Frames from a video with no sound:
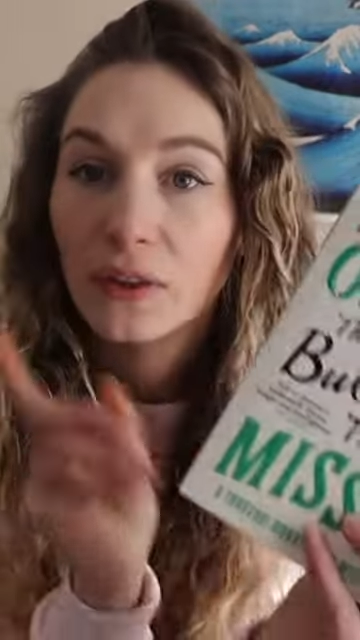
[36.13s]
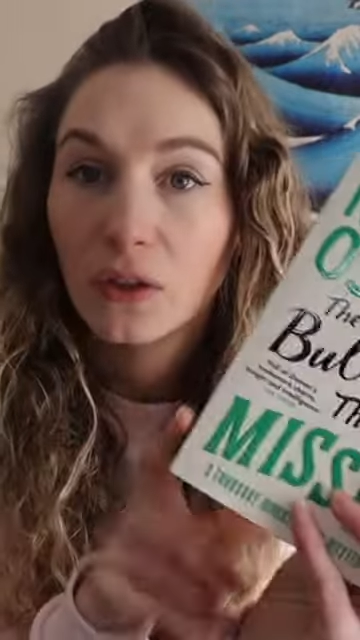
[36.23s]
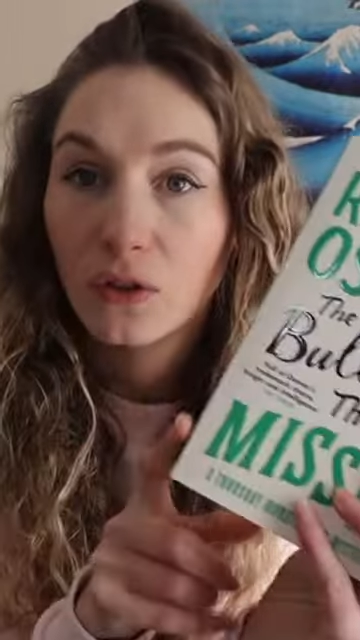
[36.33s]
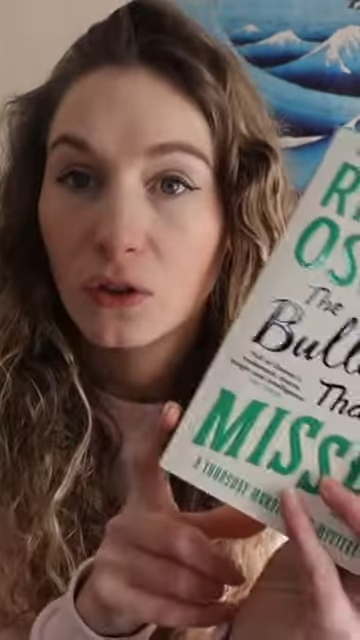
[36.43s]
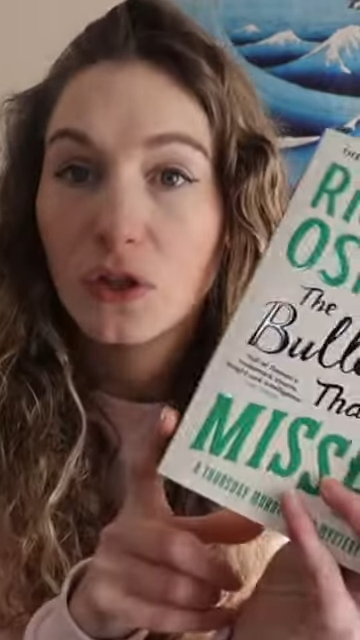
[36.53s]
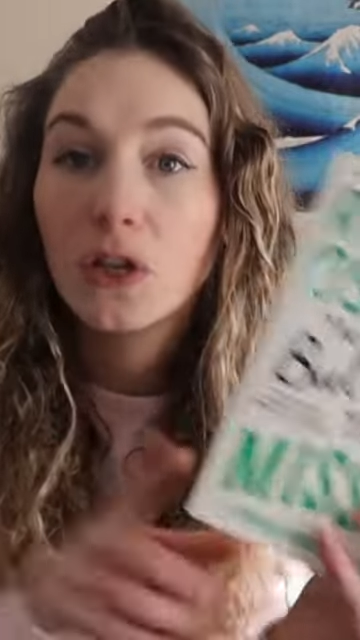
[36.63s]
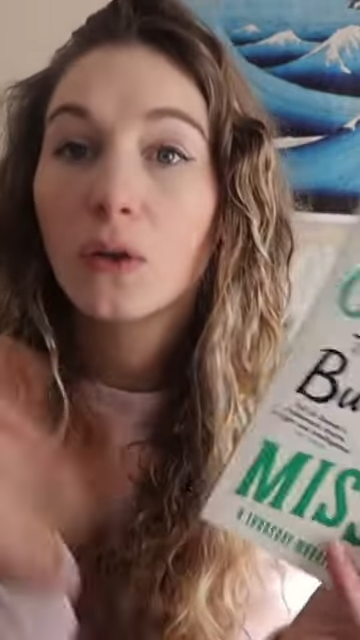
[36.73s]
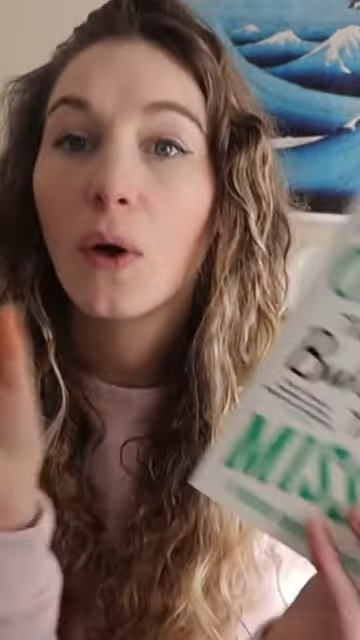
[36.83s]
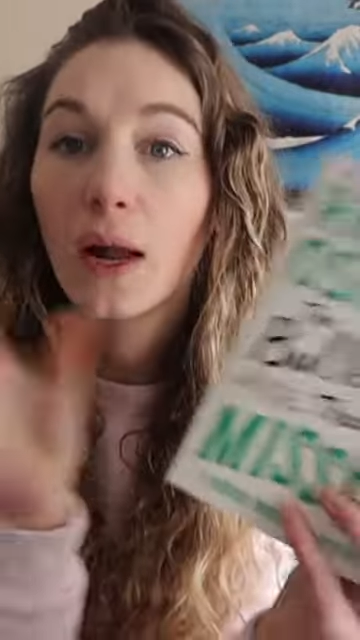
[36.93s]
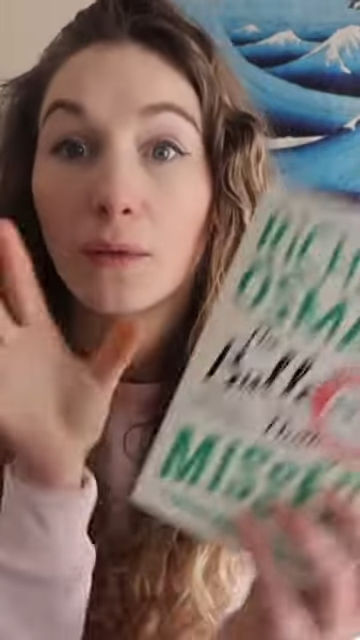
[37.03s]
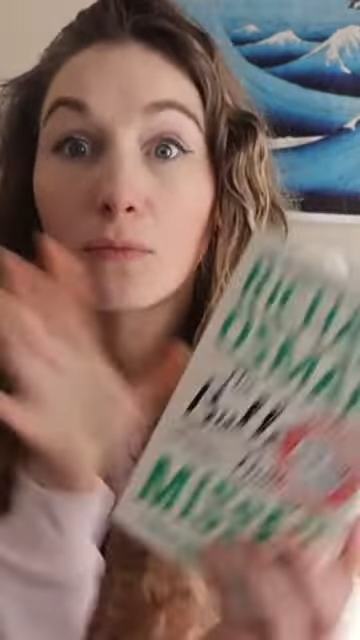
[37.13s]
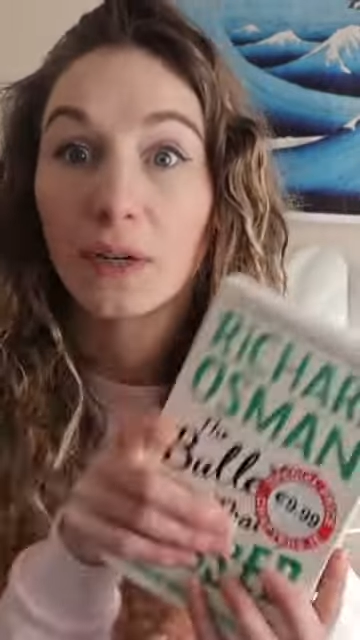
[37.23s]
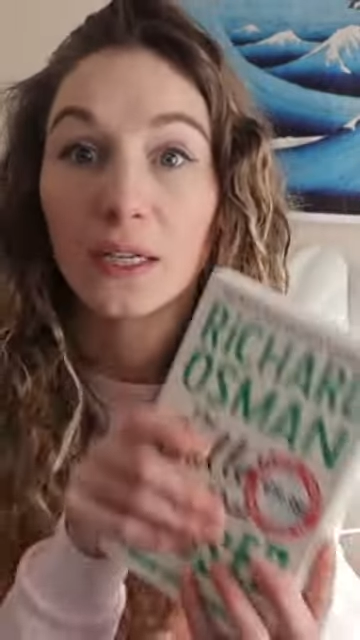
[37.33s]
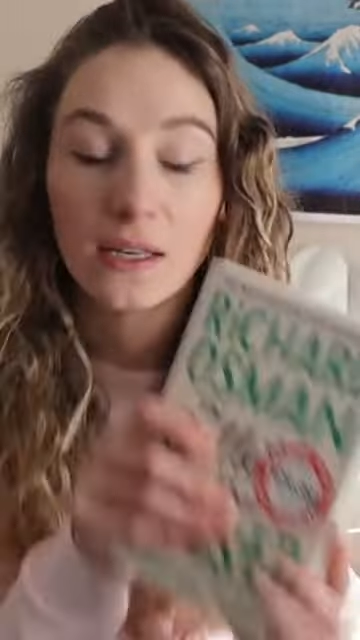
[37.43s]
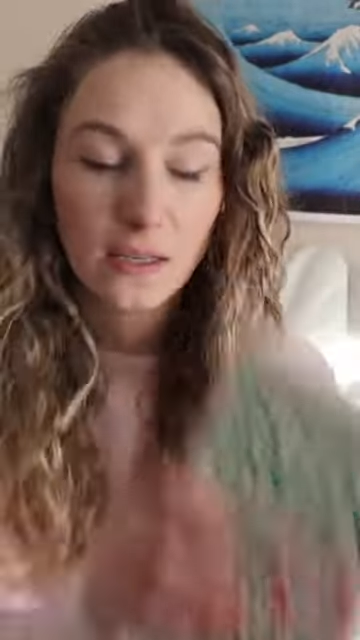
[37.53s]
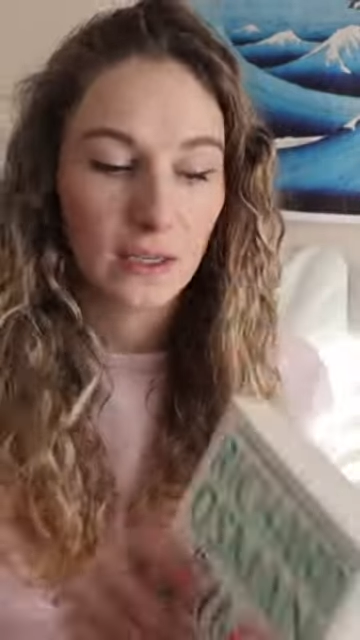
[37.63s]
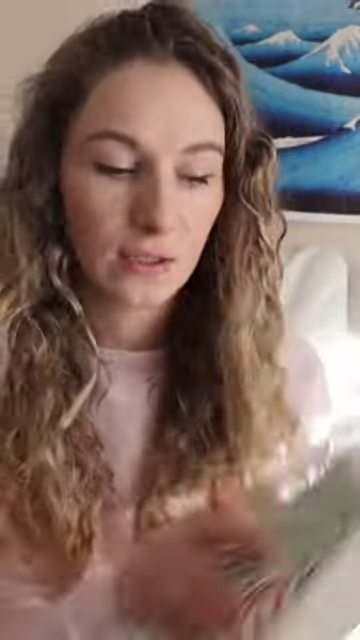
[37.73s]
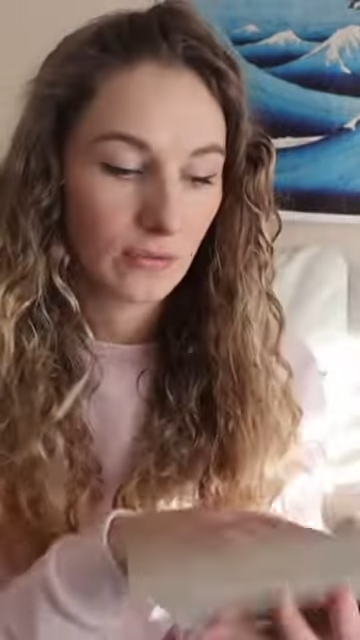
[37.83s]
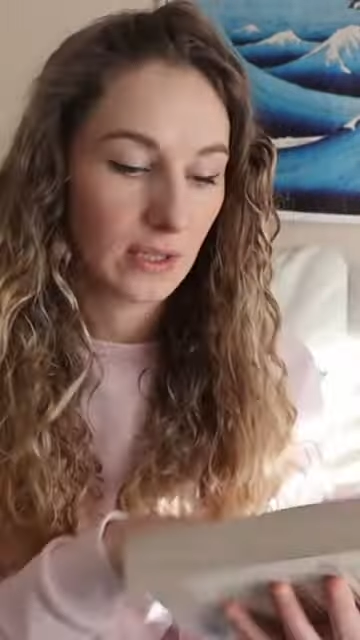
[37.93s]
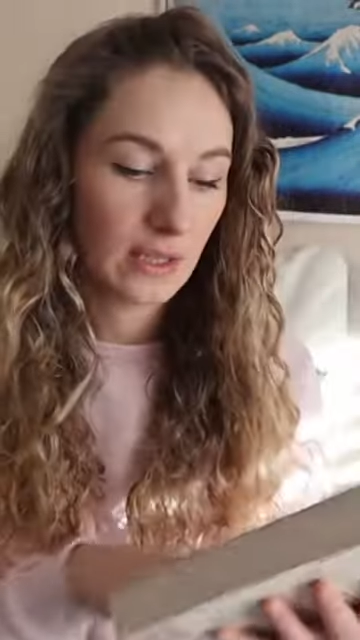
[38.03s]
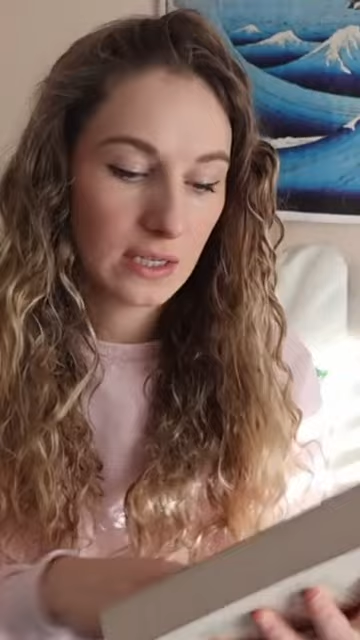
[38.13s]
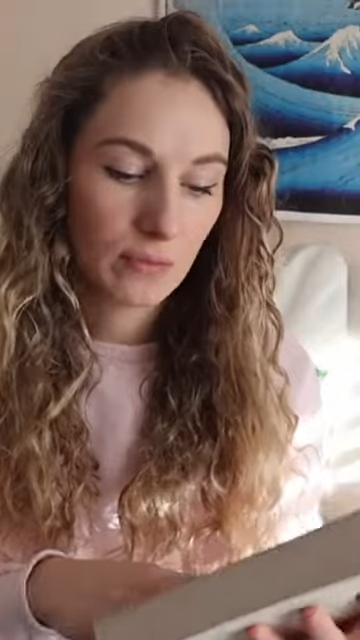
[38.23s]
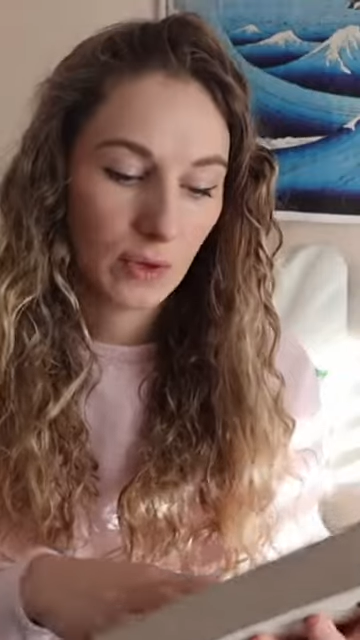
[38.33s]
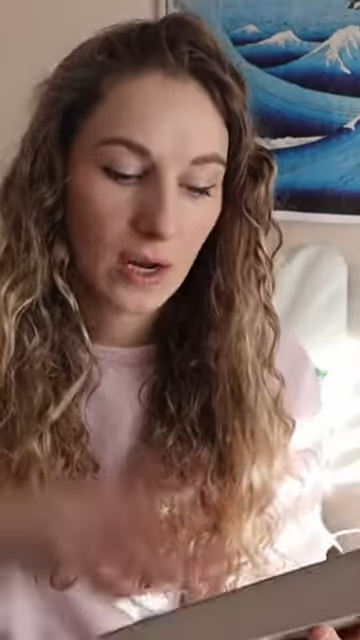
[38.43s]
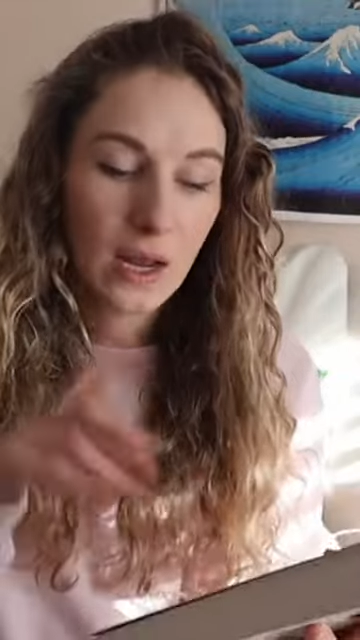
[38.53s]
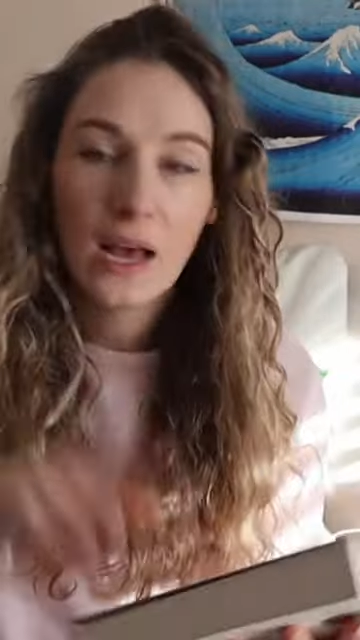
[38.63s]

read the other two and I'm really excited to read this one.